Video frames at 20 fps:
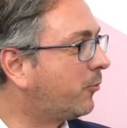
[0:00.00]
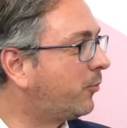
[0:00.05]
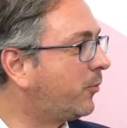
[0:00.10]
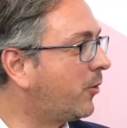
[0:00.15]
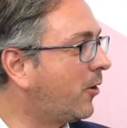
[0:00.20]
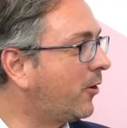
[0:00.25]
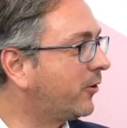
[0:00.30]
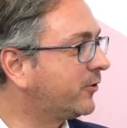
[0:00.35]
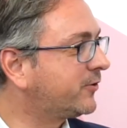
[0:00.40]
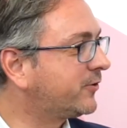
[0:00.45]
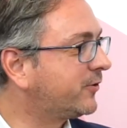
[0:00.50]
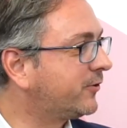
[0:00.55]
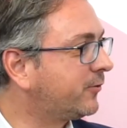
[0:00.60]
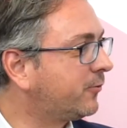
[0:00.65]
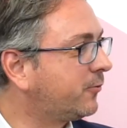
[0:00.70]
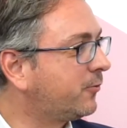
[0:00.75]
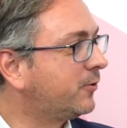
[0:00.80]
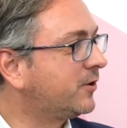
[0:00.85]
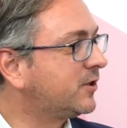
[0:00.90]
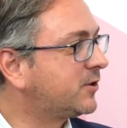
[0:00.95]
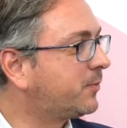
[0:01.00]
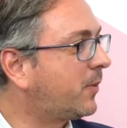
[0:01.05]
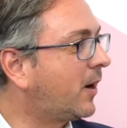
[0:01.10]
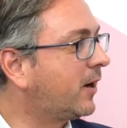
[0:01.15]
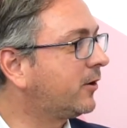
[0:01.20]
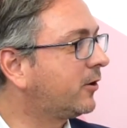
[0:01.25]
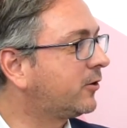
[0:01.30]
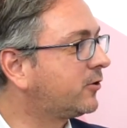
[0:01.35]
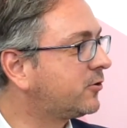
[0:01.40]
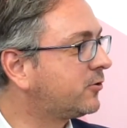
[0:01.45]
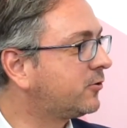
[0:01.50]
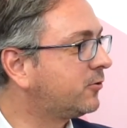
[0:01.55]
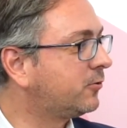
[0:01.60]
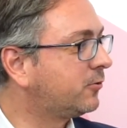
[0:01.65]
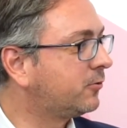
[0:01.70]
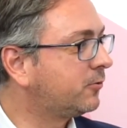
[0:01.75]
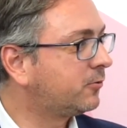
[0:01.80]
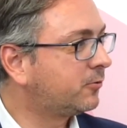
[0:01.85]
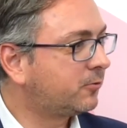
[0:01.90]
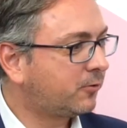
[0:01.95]
person who inspired
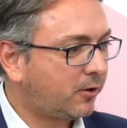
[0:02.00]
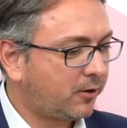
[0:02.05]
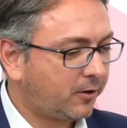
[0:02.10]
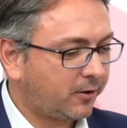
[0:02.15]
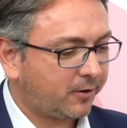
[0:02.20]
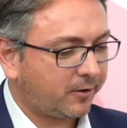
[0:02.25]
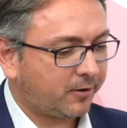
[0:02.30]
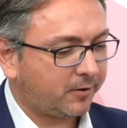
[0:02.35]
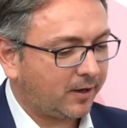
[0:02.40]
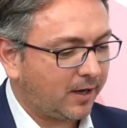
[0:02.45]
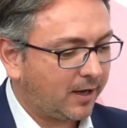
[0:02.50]
you uh,